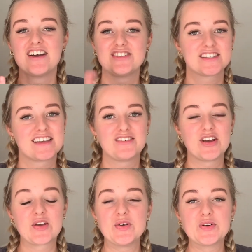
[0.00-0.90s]
Just give it a
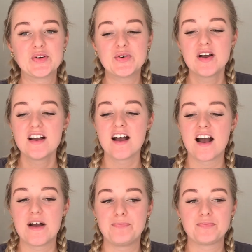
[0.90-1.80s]
Google
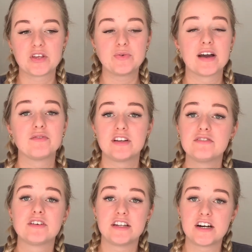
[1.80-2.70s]
and you get really,
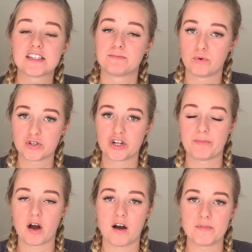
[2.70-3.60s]
really nice modern
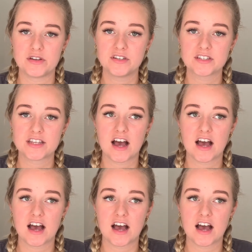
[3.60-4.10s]
apartments.